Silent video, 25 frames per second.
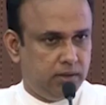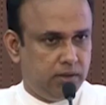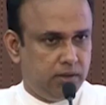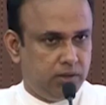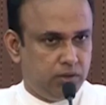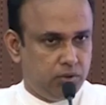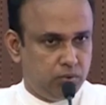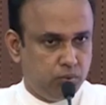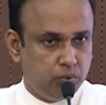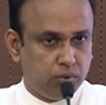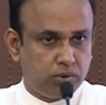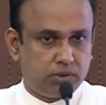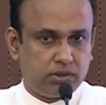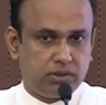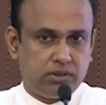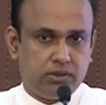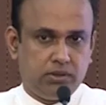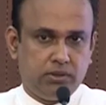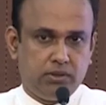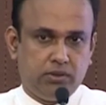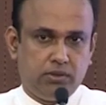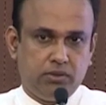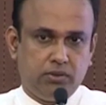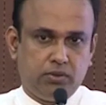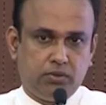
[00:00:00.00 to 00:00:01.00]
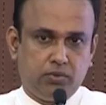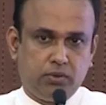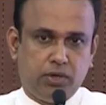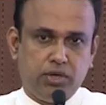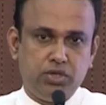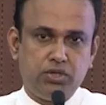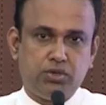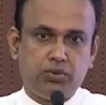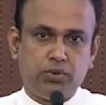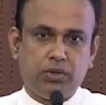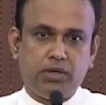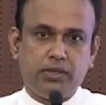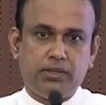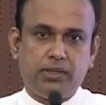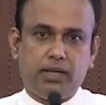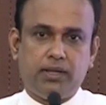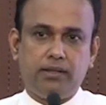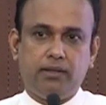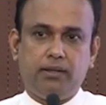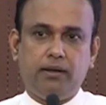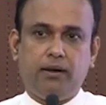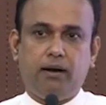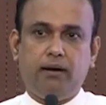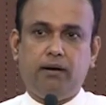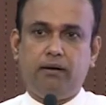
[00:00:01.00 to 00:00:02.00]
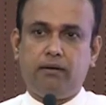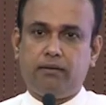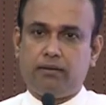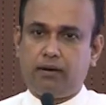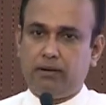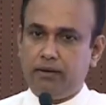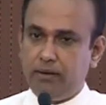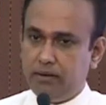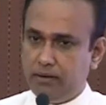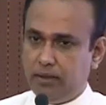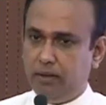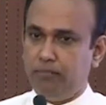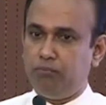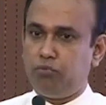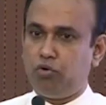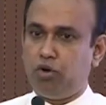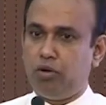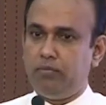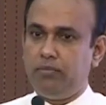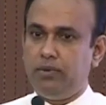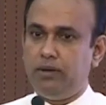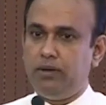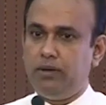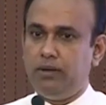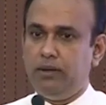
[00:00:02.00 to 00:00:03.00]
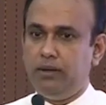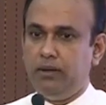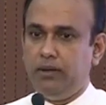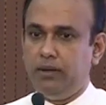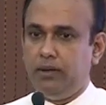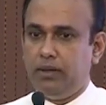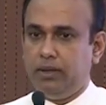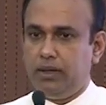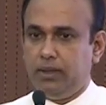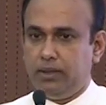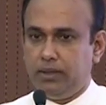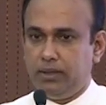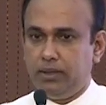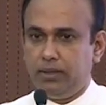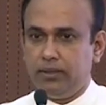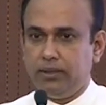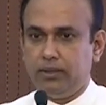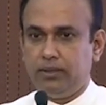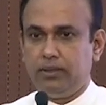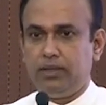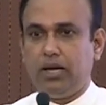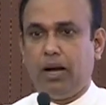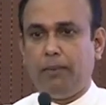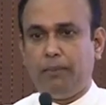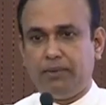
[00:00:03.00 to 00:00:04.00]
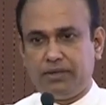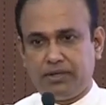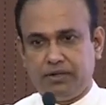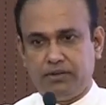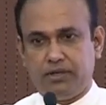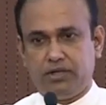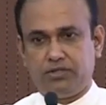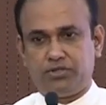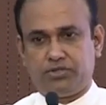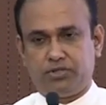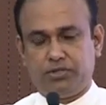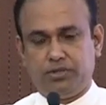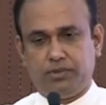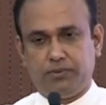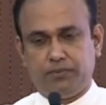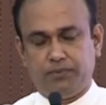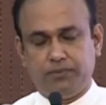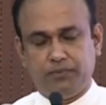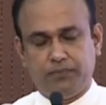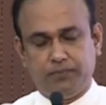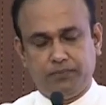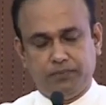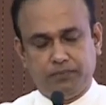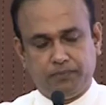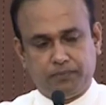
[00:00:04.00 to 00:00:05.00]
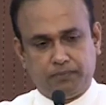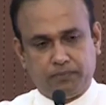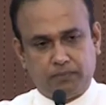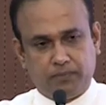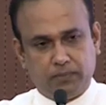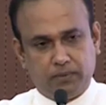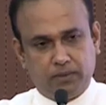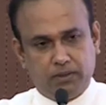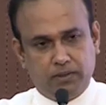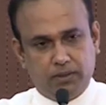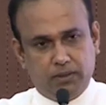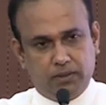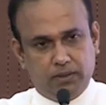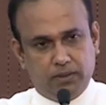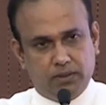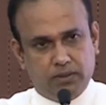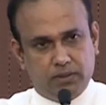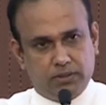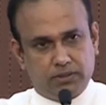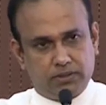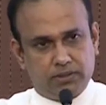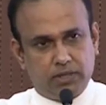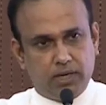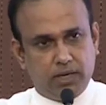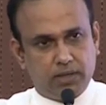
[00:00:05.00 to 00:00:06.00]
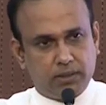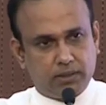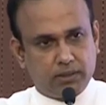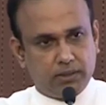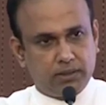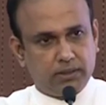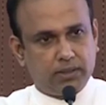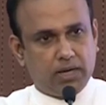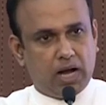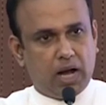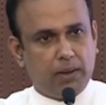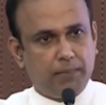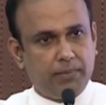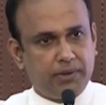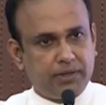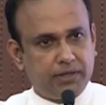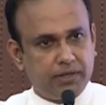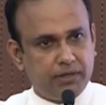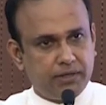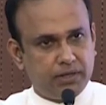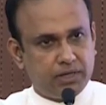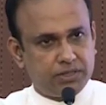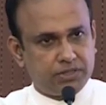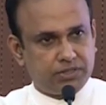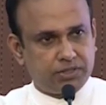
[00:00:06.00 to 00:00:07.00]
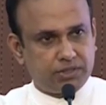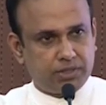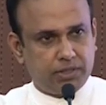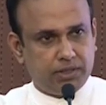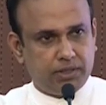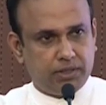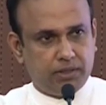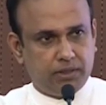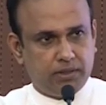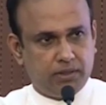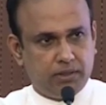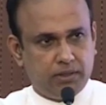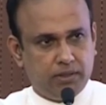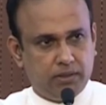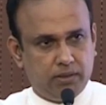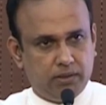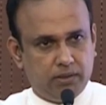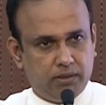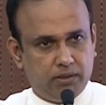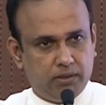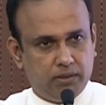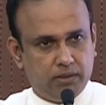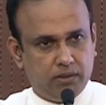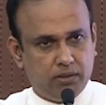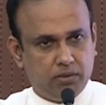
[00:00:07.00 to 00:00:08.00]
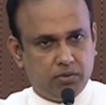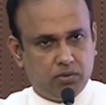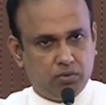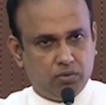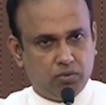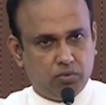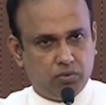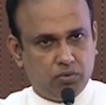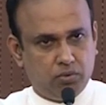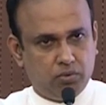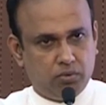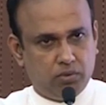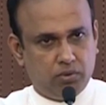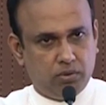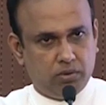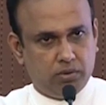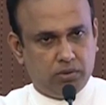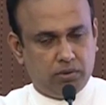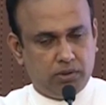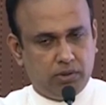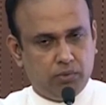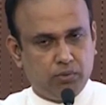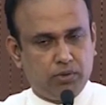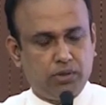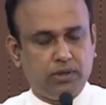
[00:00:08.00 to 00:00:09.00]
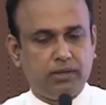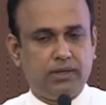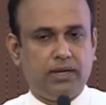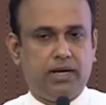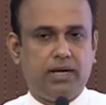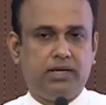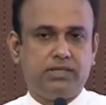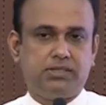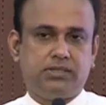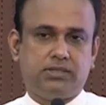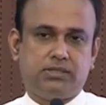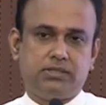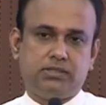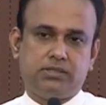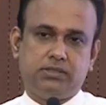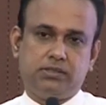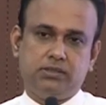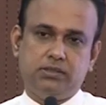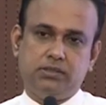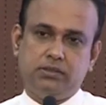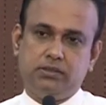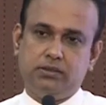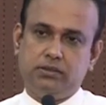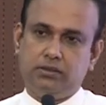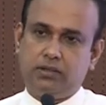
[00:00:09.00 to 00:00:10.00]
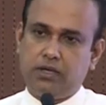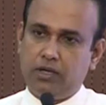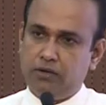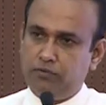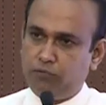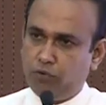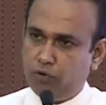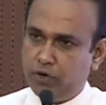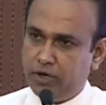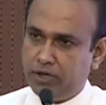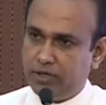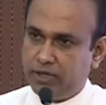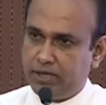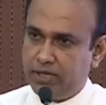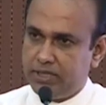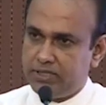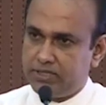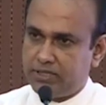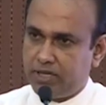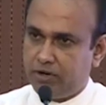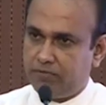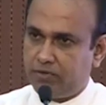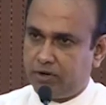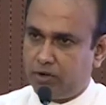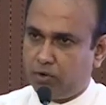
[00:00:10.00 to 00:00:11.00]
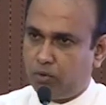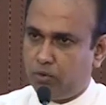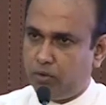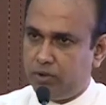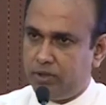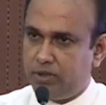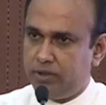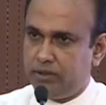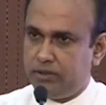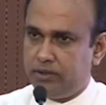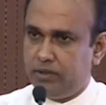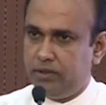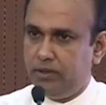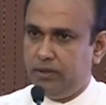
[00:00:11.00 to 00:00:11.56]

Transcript: youth to ensure that they are readily employable in the garment industry. Sri Lankan garment industry during last 3-4 decades have recorded